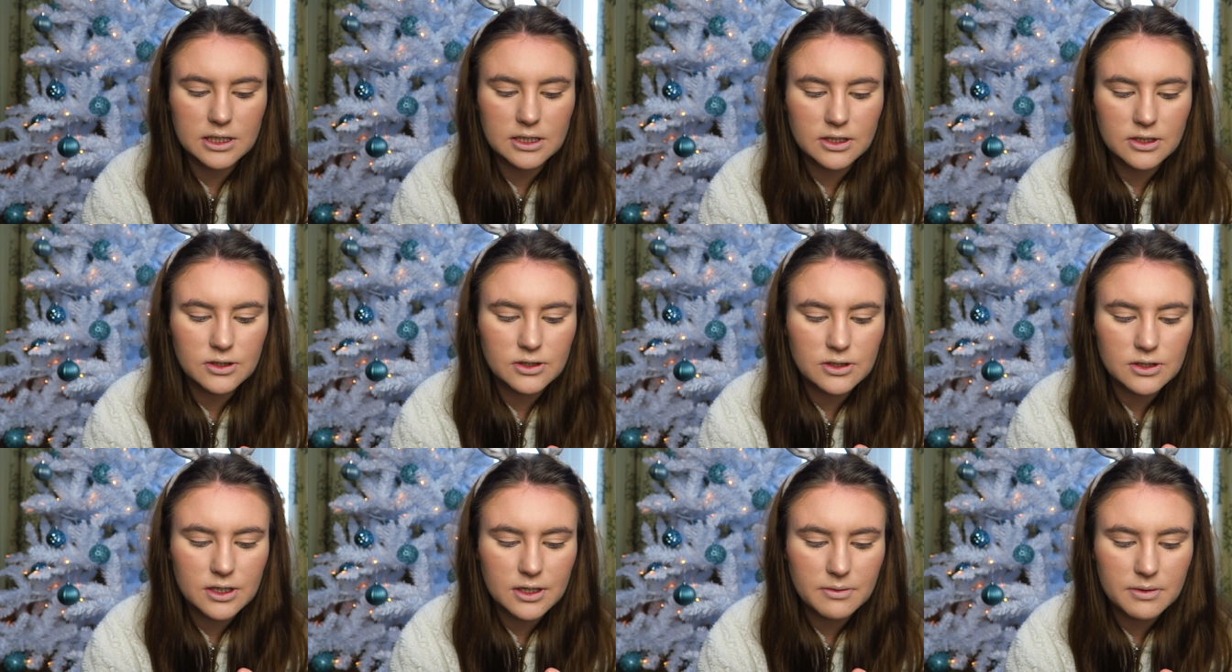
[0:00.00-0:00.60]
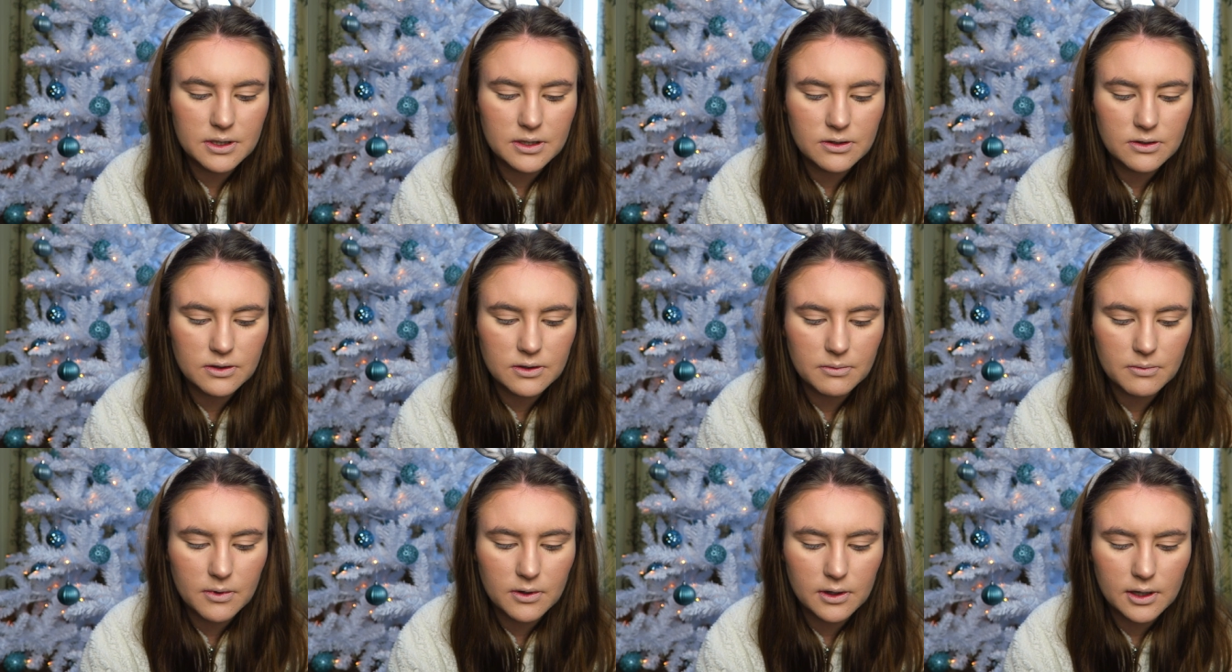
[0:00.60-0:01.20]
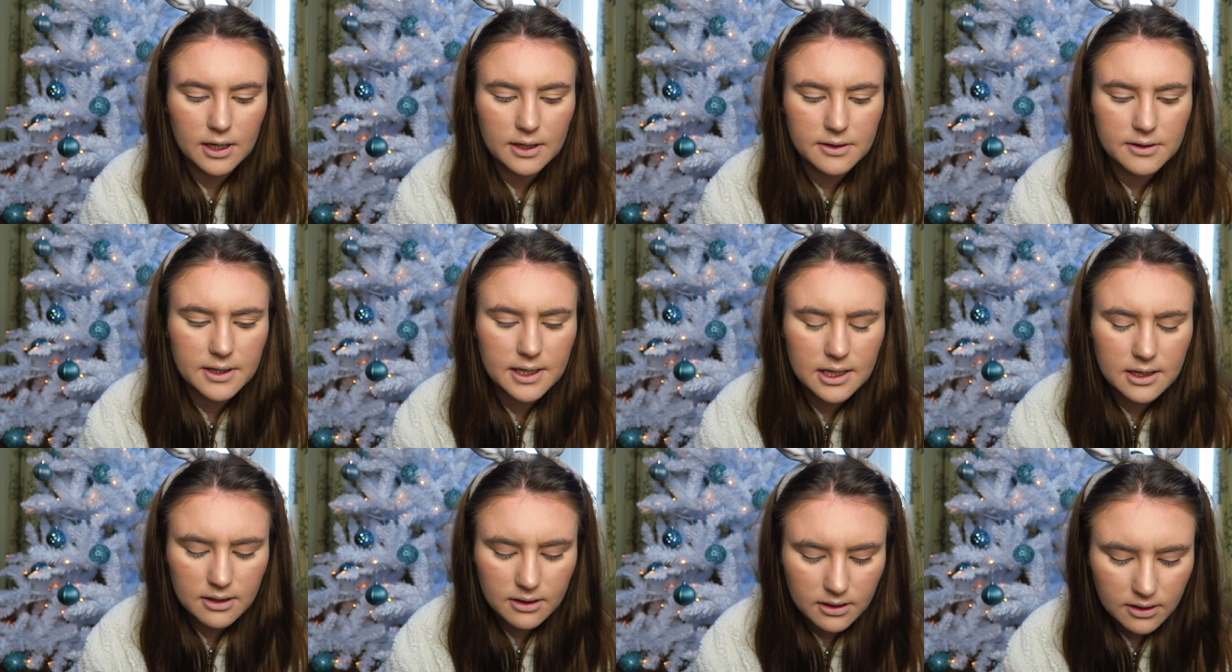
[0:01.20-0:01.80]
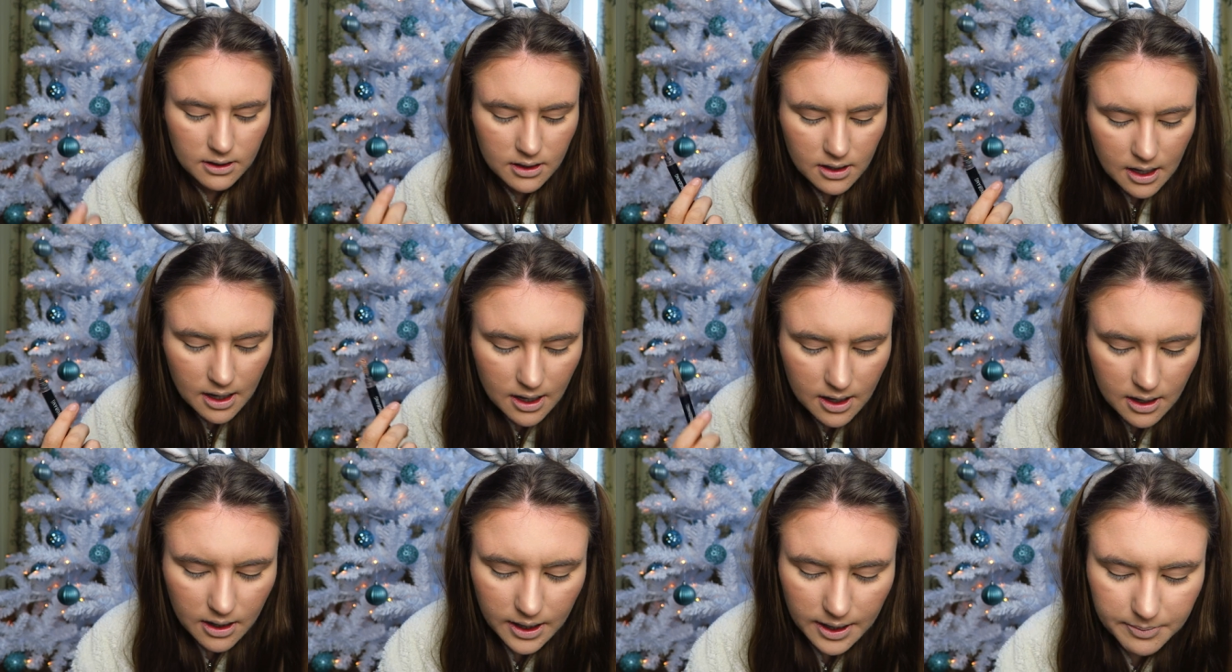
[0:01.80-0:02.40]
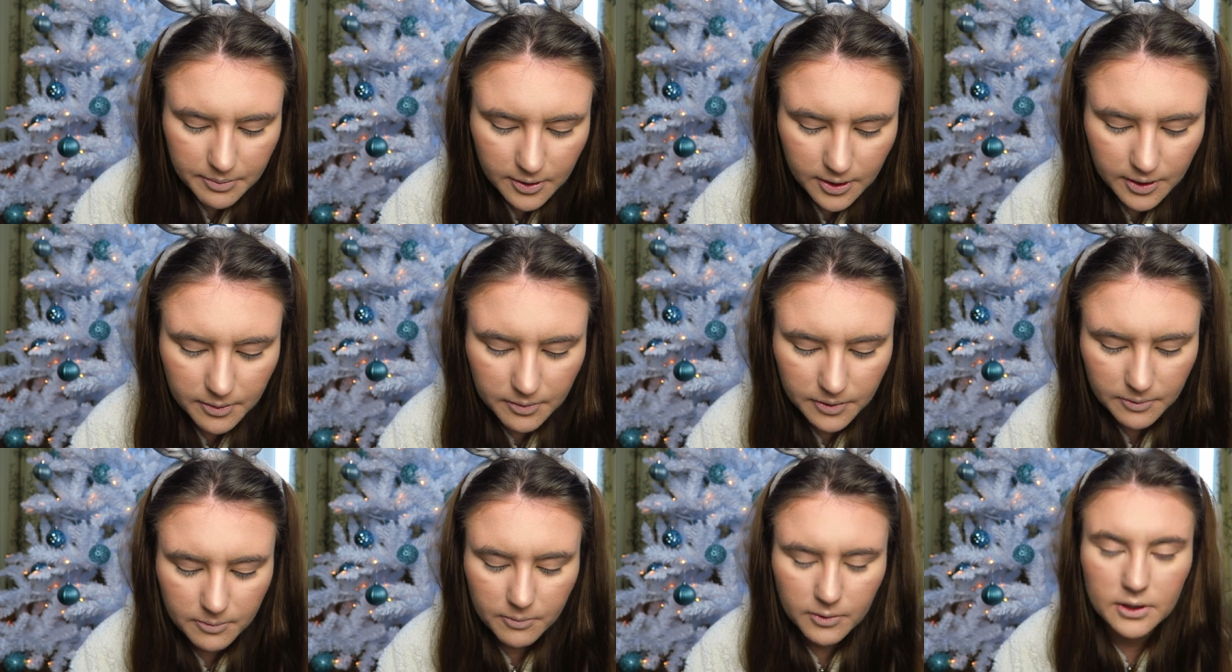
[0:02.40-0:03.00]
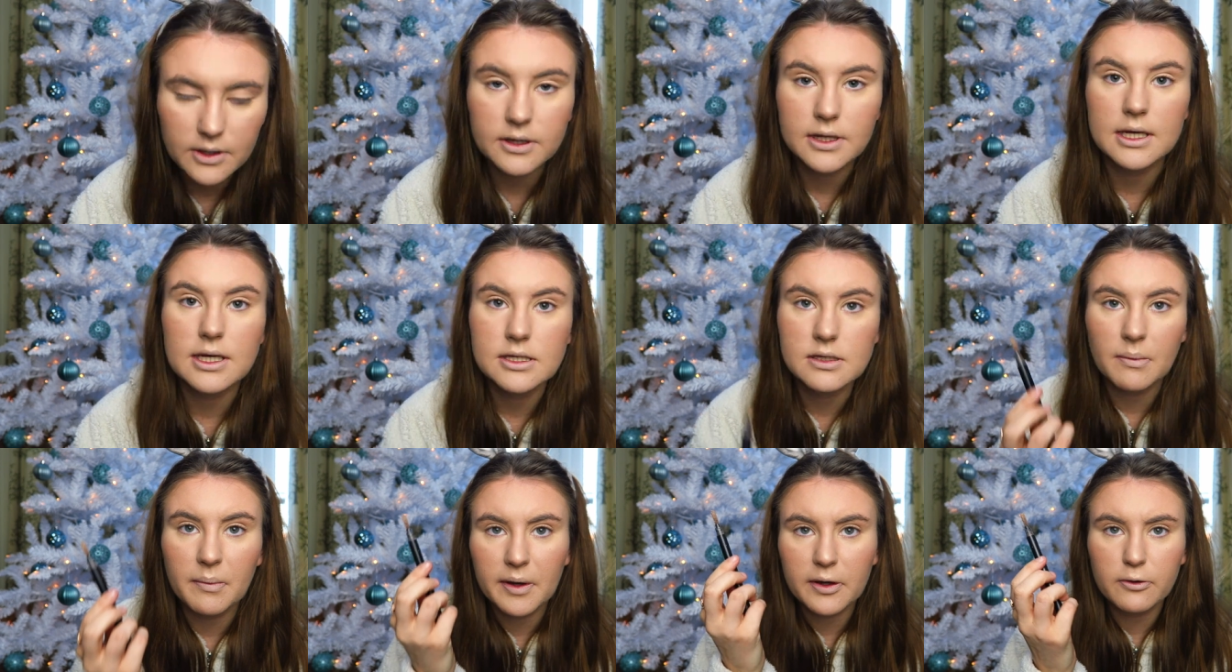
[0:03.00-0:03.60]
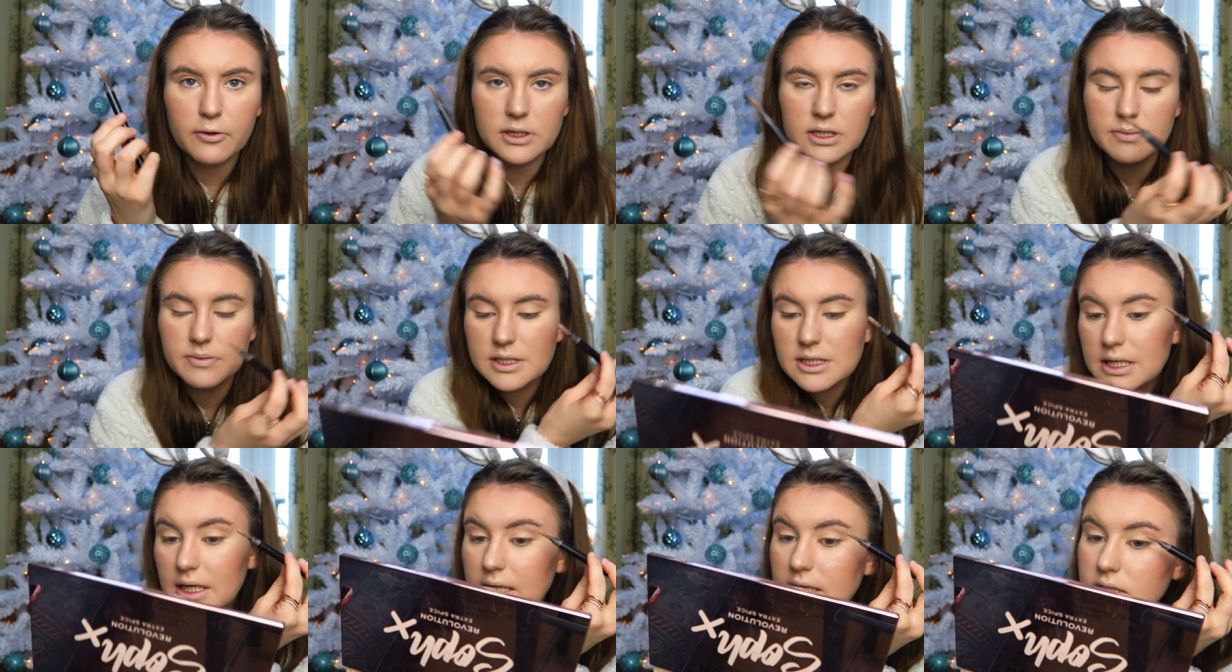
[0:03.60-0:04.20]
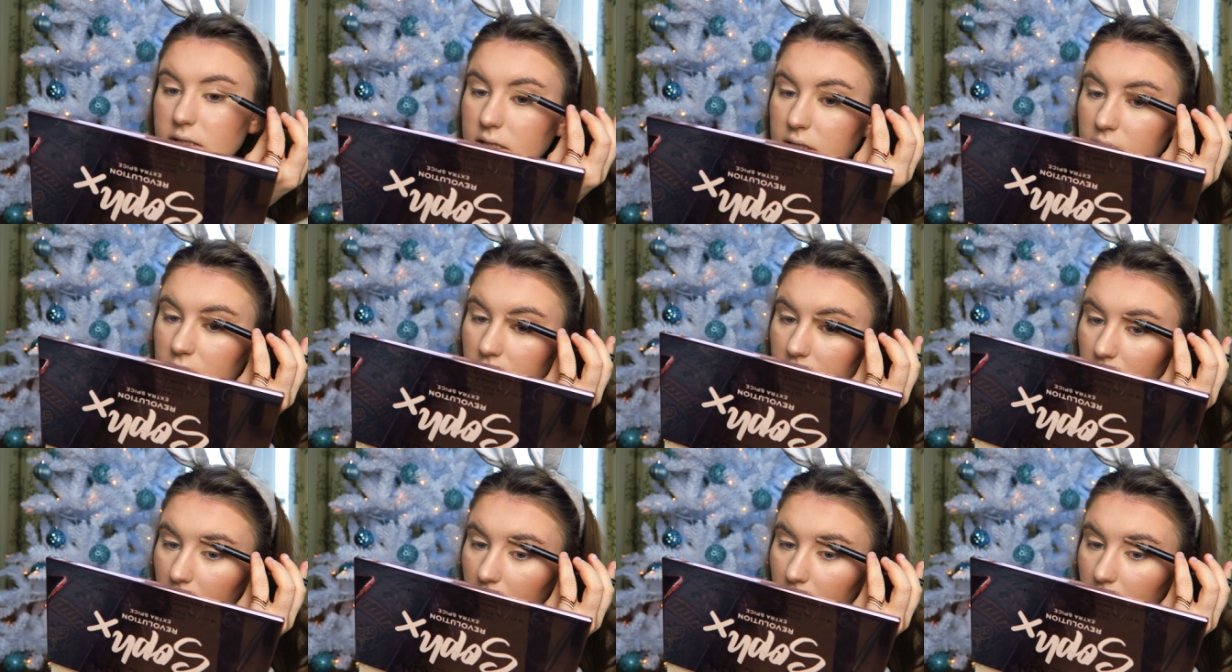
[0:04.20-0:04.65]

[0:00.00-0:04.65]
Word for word: I could do with another one. I think I put one of these on my Christmas list.